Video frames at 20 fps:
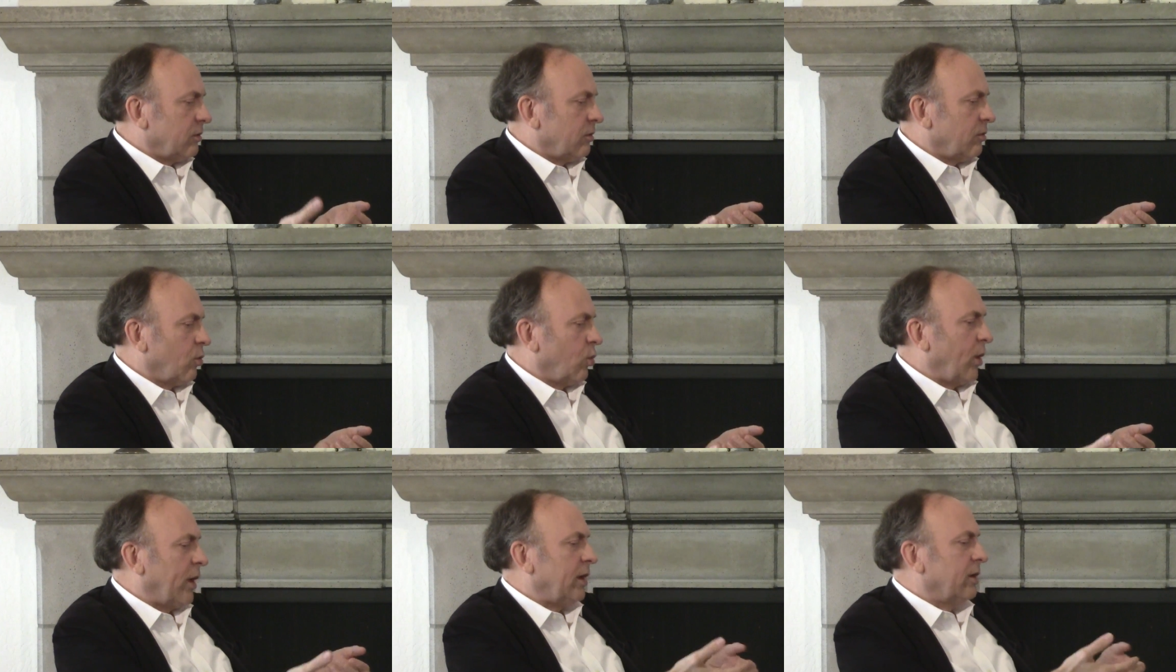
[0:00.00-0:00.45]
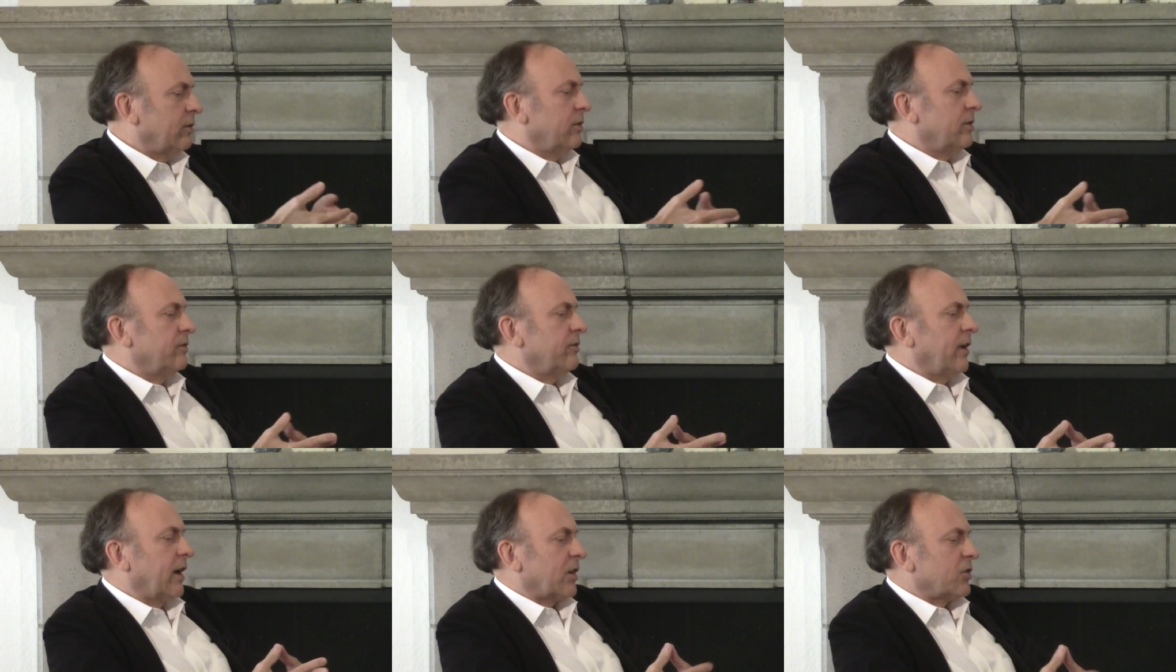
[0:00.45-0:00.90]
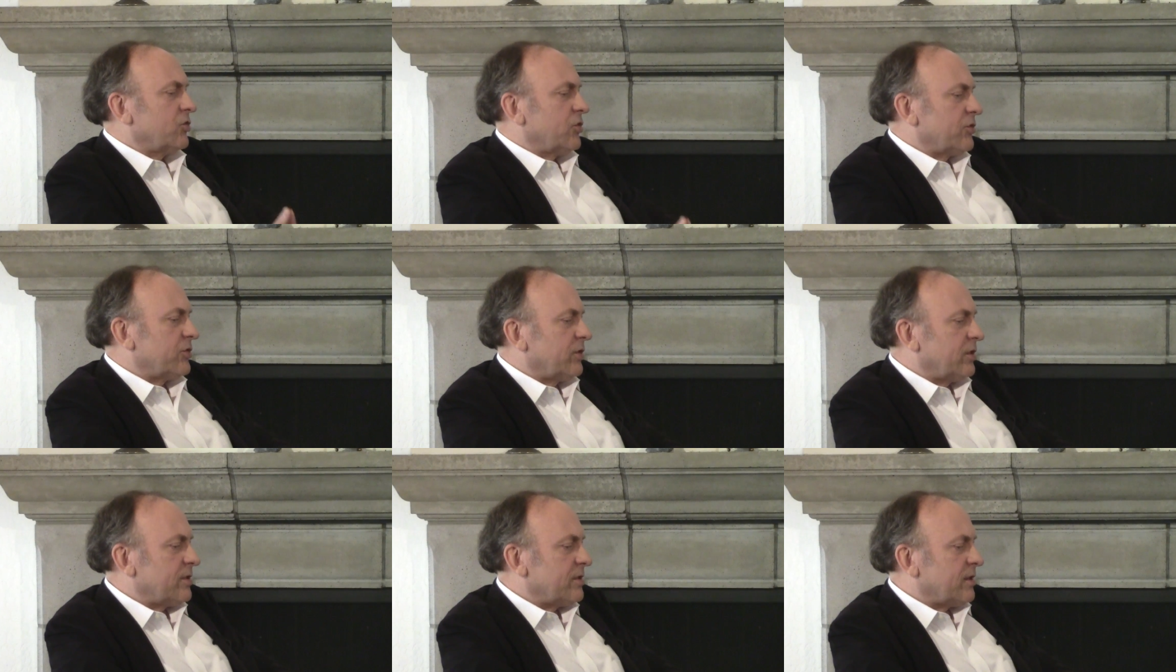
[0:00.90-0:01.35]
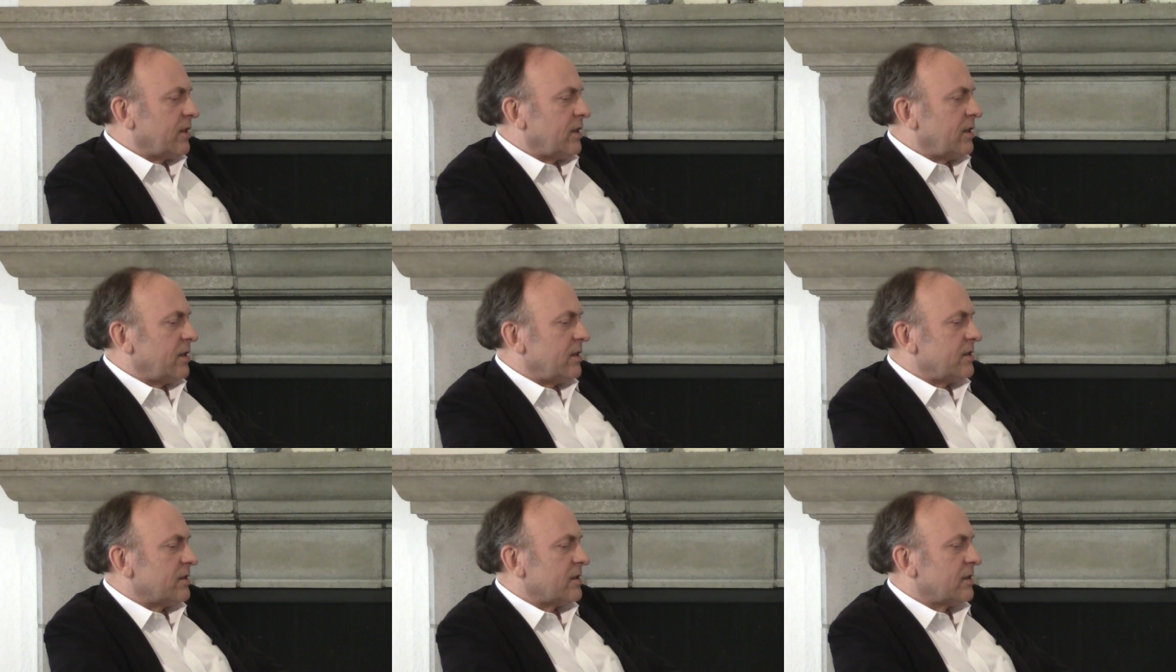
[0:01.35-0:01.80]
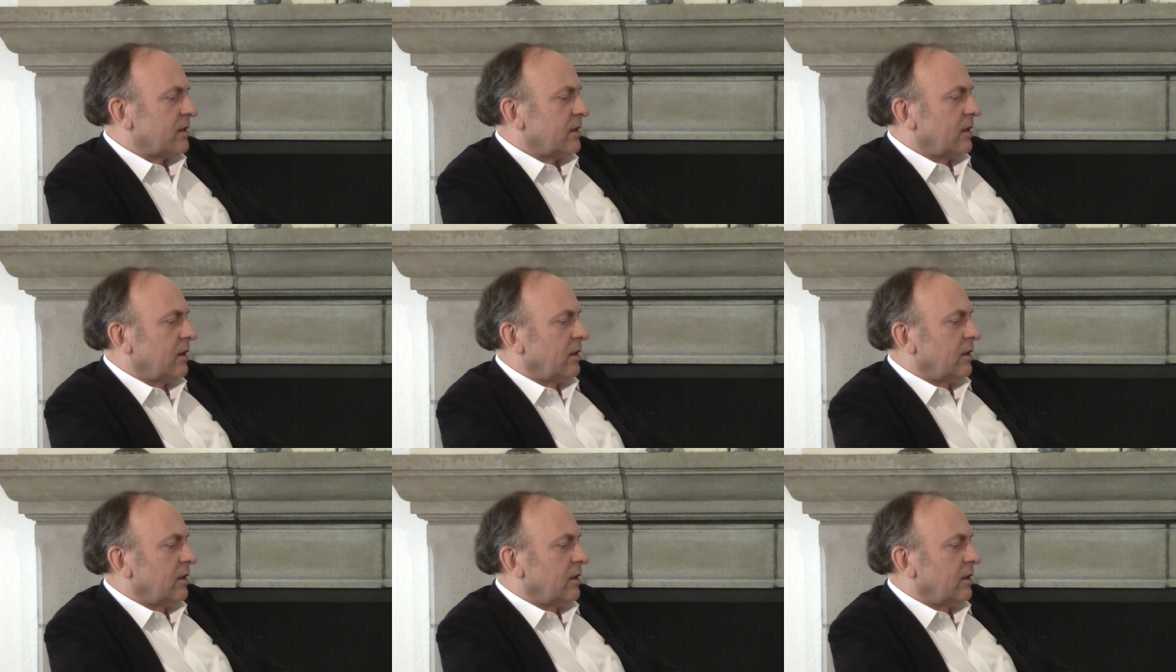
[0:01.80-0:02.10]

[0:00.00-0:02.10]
the weight of infectious disease.